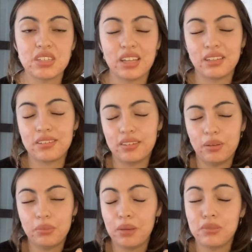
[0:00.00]
that
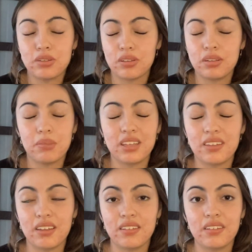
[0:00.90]
sometimes doesn't make
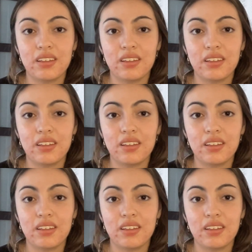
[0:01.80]
sense